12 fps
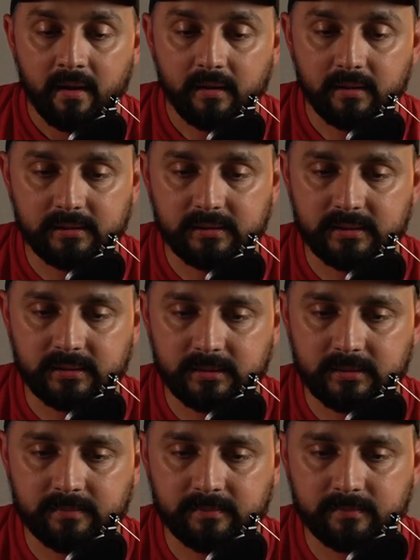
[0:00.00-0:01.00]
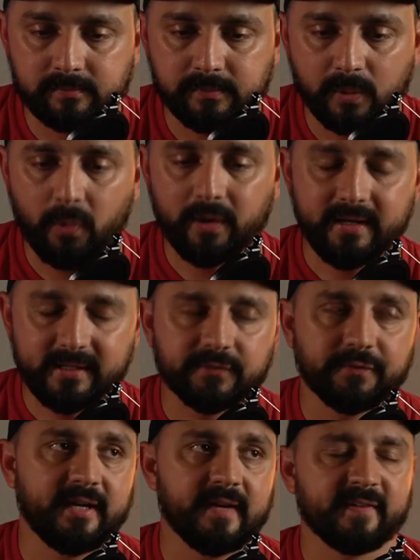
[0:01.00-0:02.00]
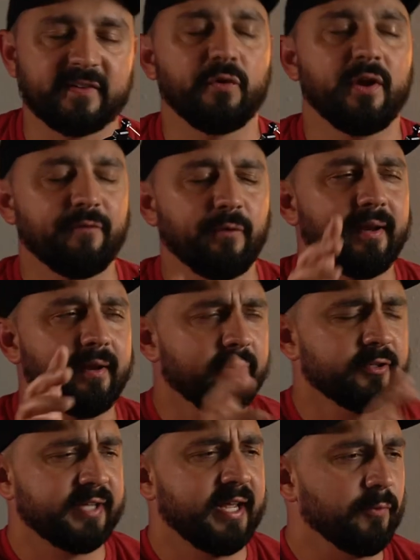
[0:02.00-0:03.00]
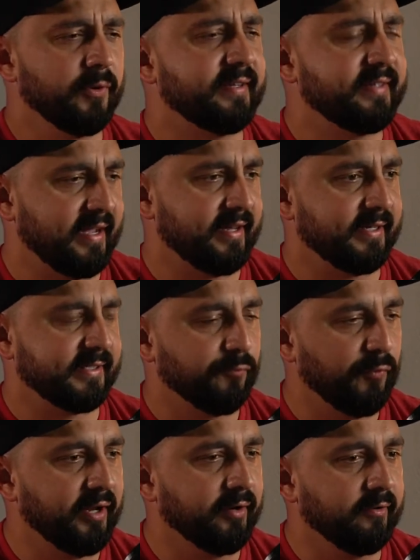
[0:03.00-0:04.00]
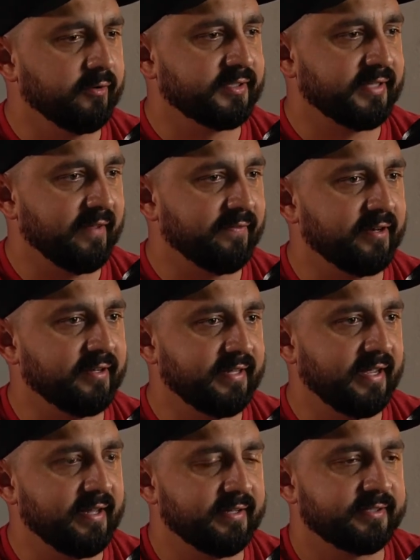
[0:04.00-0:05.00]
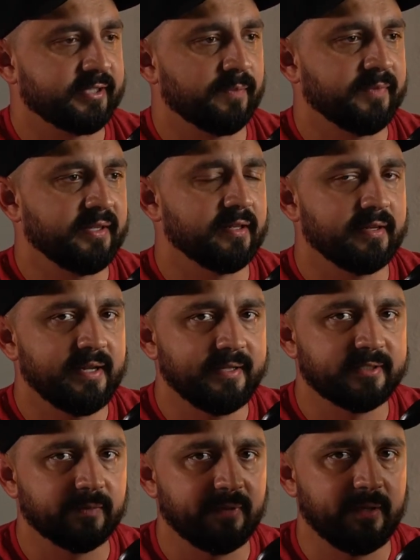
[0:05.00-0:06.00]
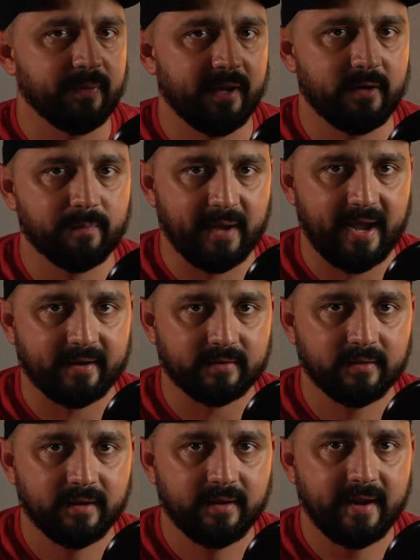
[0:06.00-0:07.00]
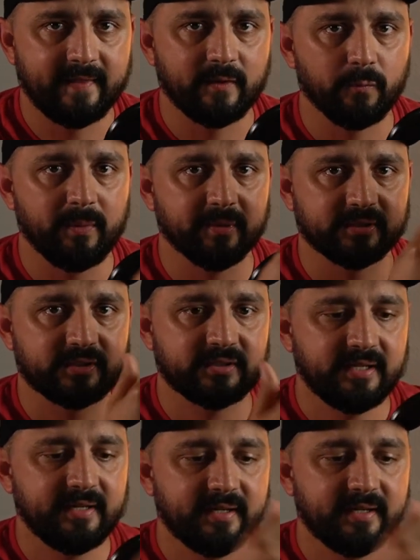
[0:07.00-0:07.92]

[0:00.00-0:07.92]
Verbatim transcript: But what is forgiveness? If we can understand what a debt is, if we can understand that a debt is something that needs to be paid back and that we must seek